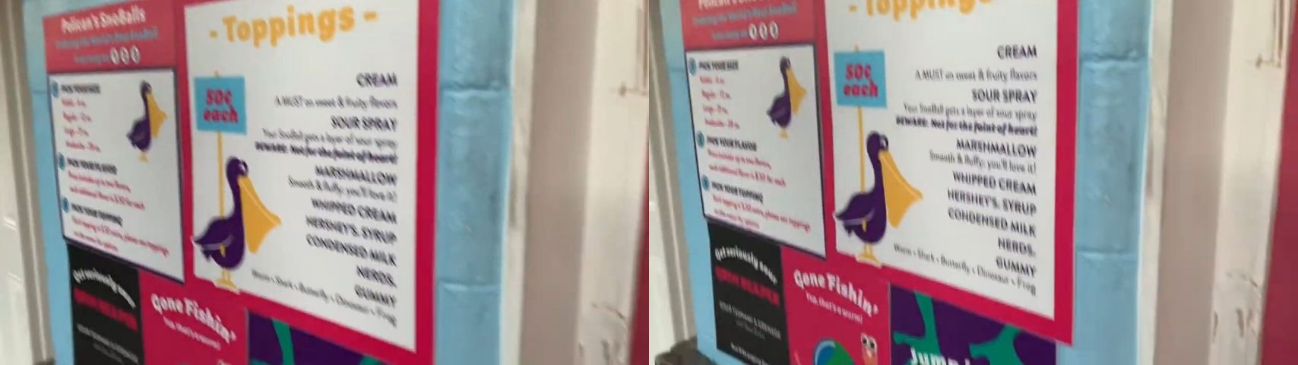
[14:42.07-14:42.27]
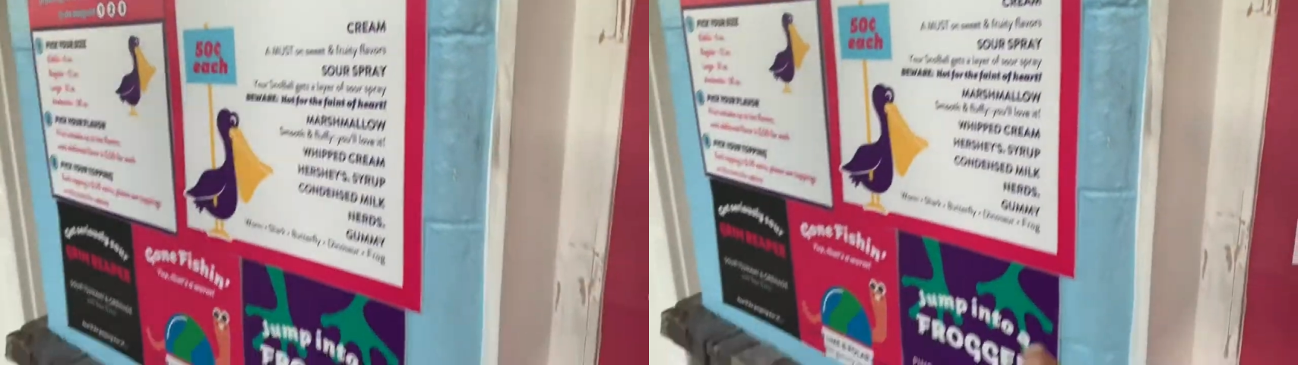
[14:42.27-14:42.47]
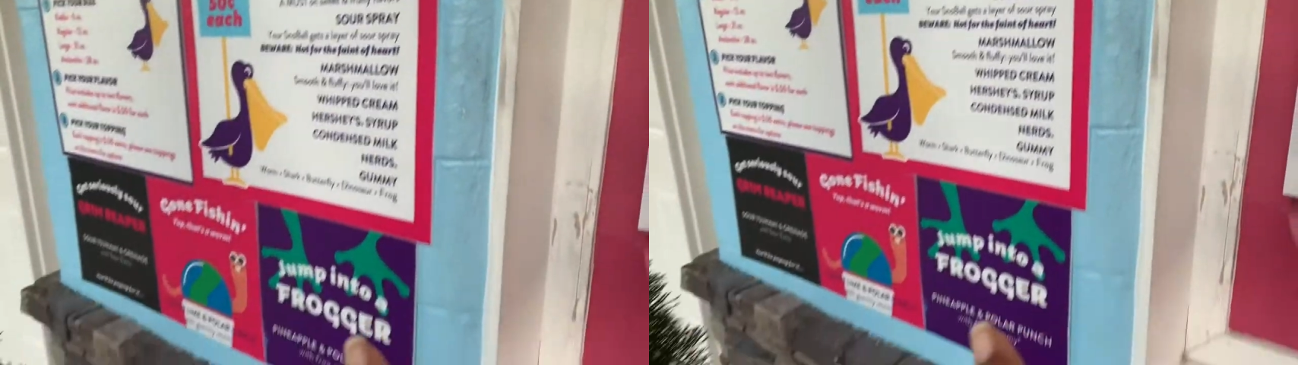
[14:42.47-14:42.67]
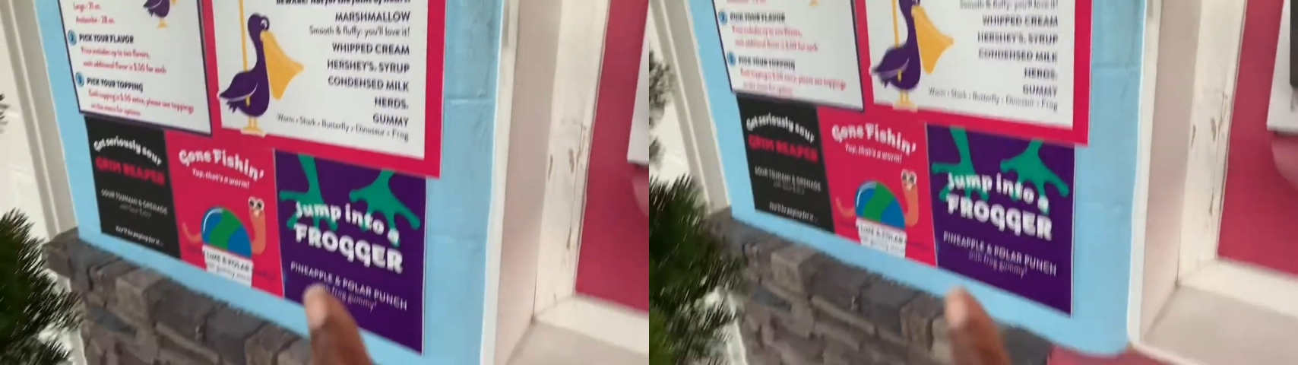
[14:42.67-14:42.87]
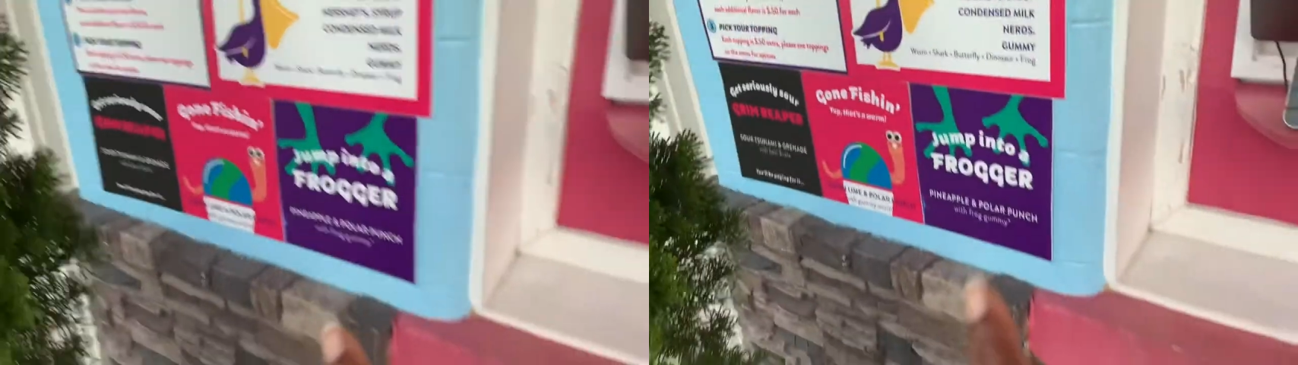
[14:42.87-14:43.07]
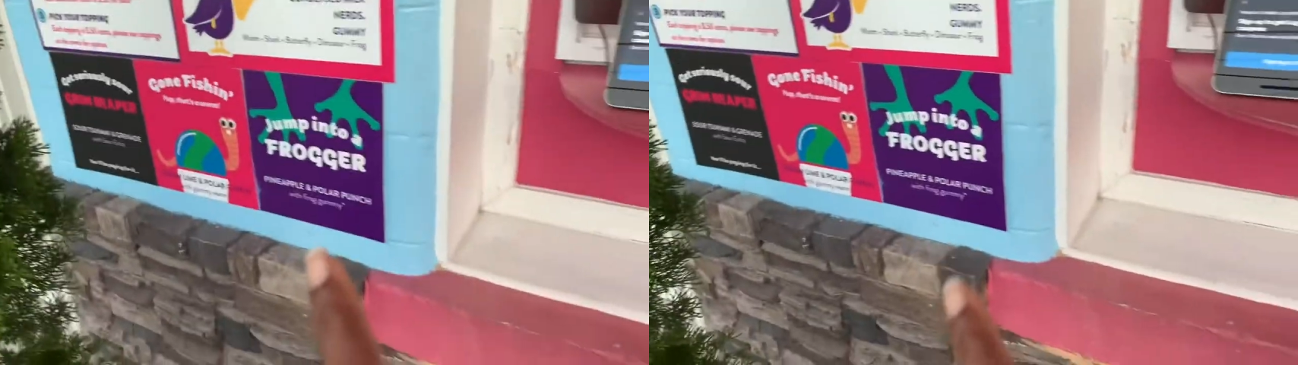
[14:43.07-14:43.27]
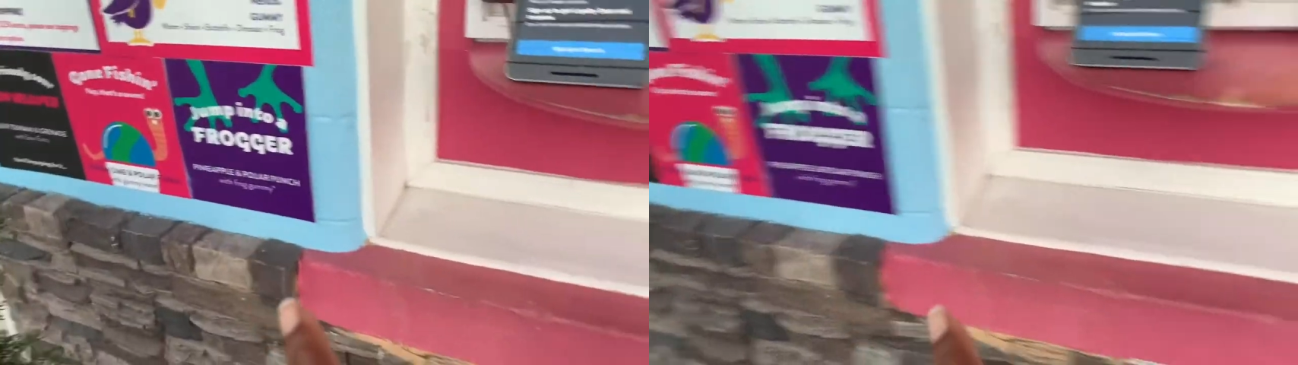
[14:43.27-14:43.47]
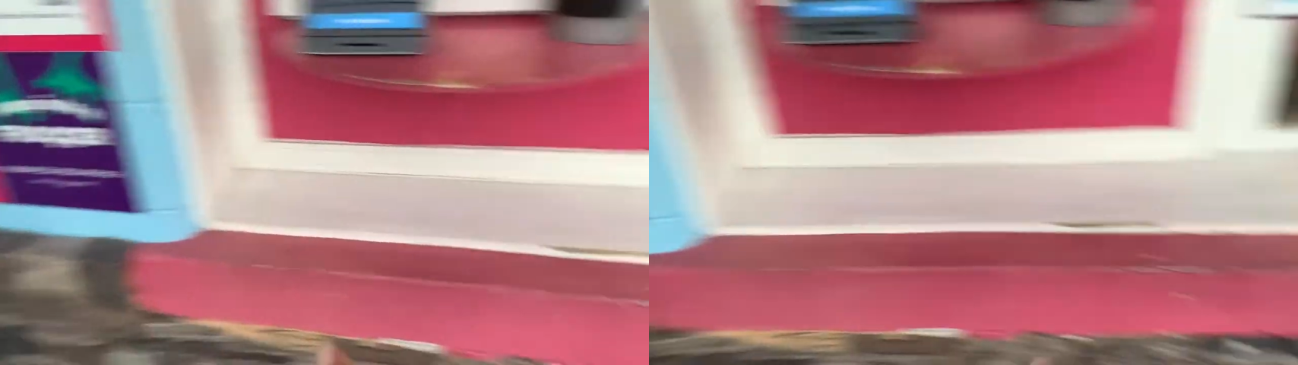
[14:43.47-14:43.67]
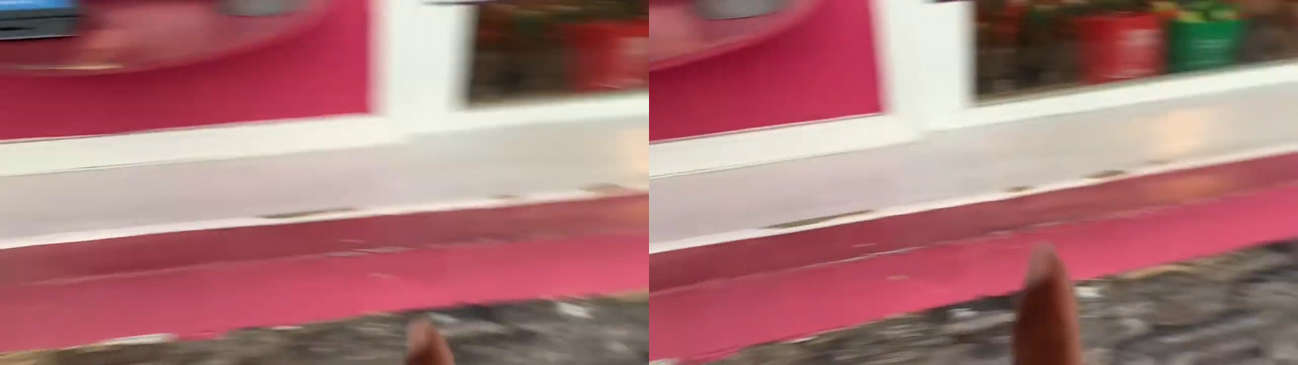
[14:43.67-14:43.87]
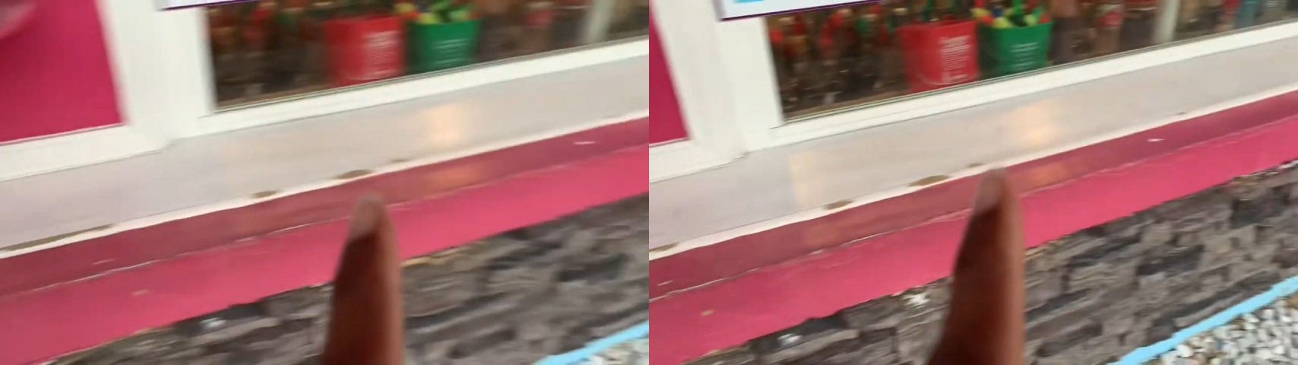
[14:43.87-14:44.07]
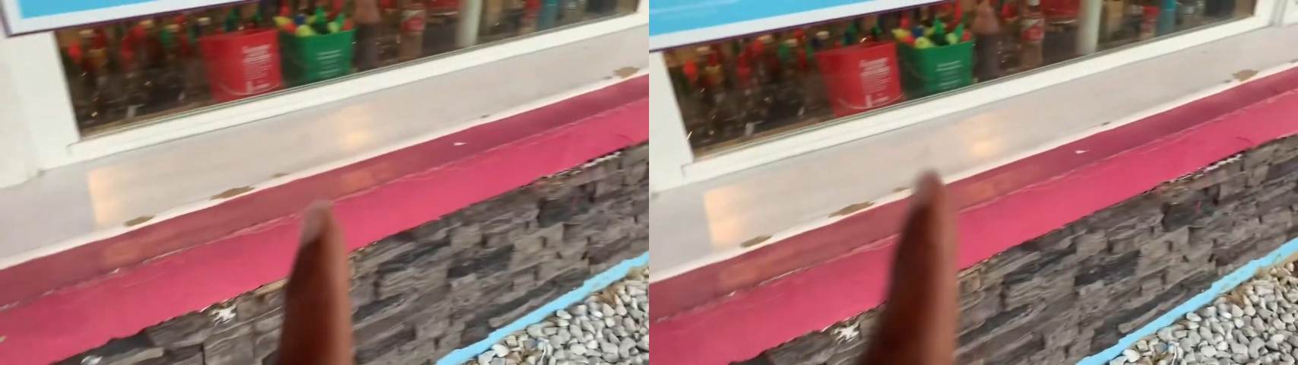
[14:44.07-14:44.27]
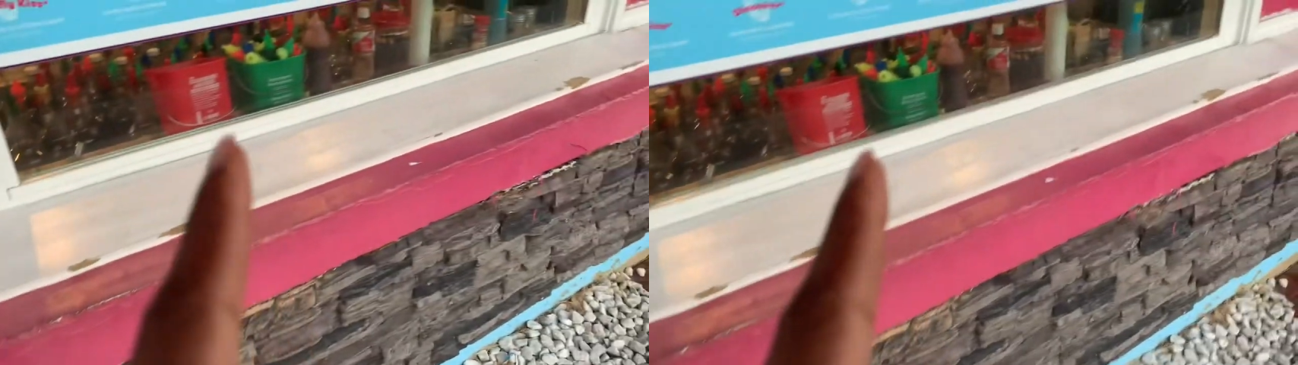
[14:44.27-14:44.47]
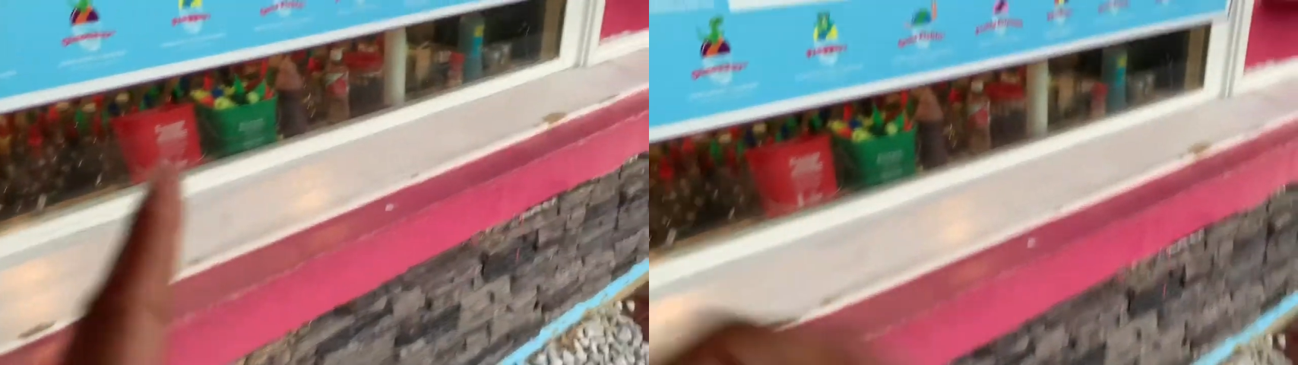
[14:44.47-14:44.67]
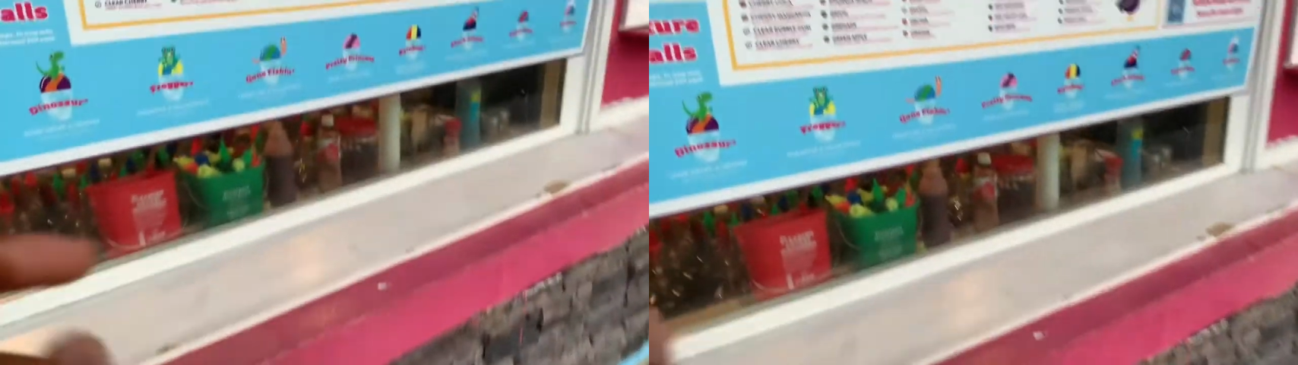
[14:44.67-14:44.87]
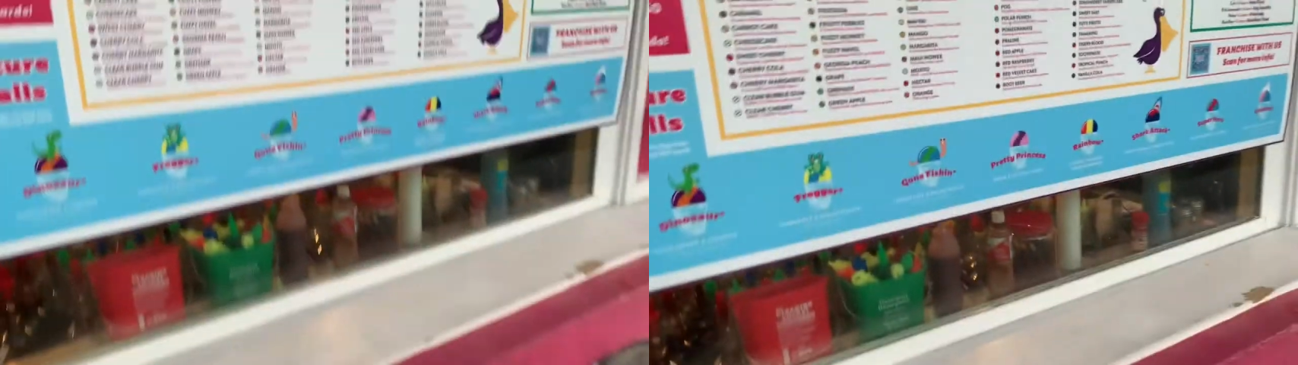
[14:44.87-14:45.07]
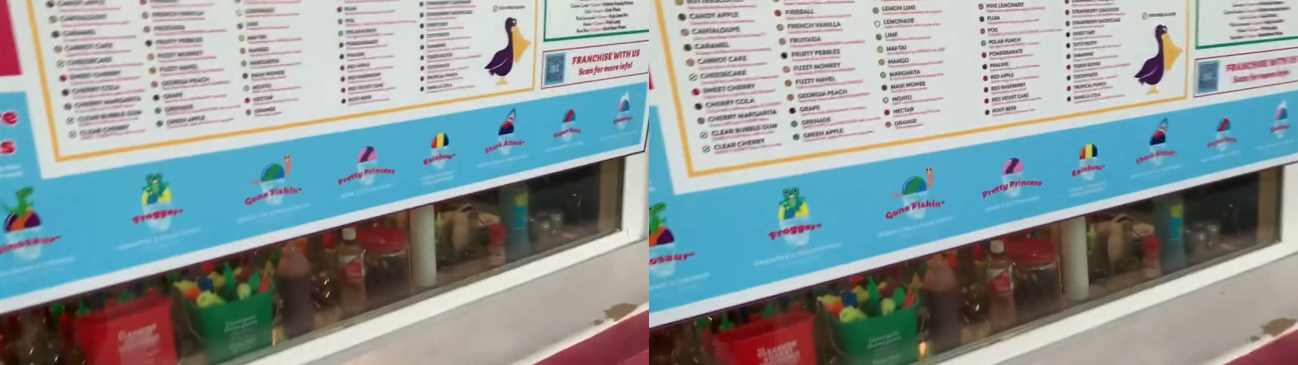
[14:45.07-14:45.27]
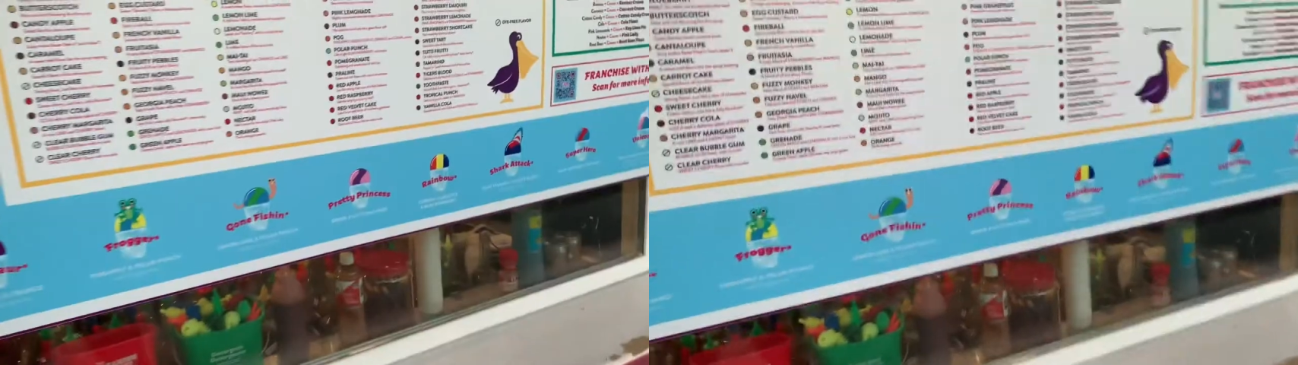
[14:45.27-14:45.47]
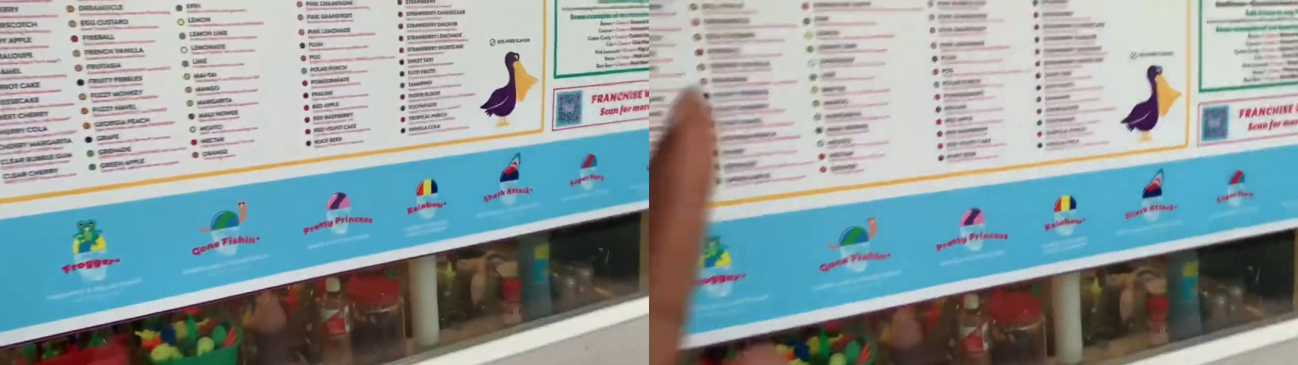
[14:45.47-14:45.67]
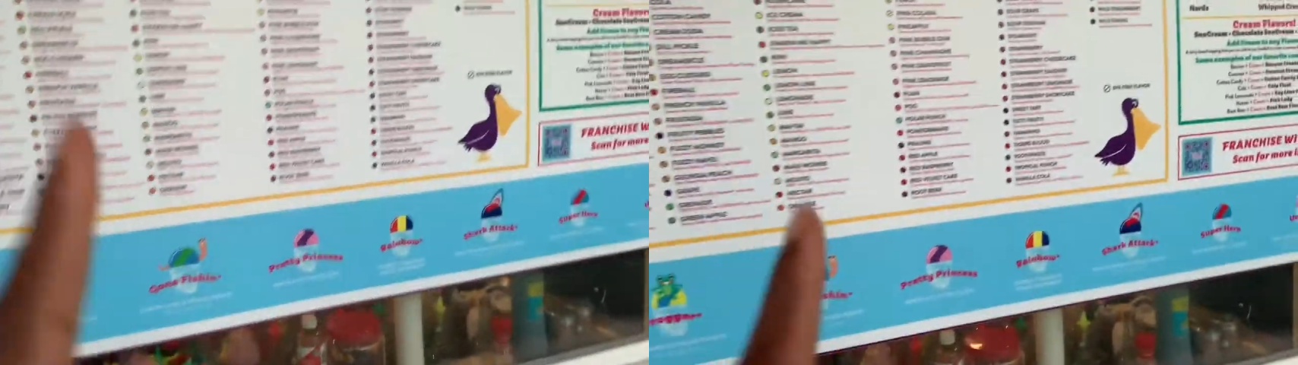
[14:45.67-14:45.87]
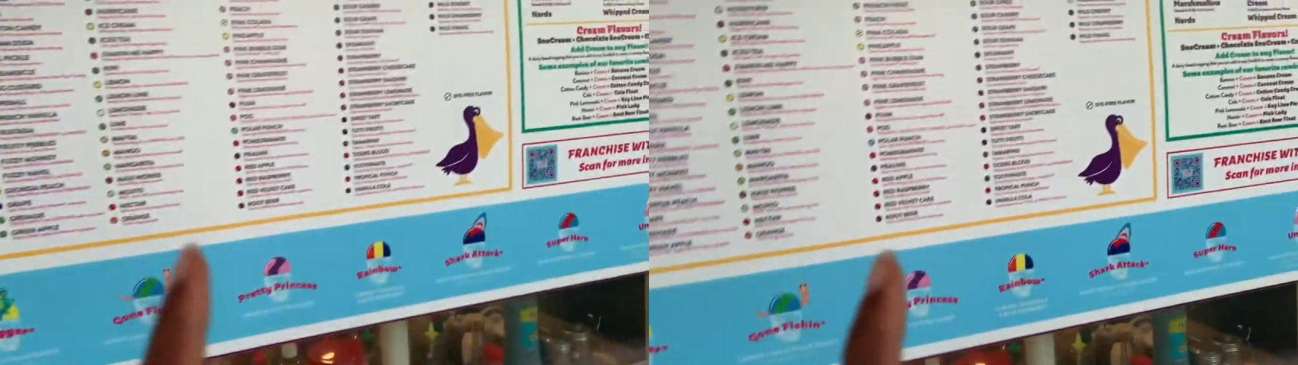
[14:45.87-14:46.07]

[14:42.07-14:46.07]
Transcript: No face is visible, so there are no lips to read.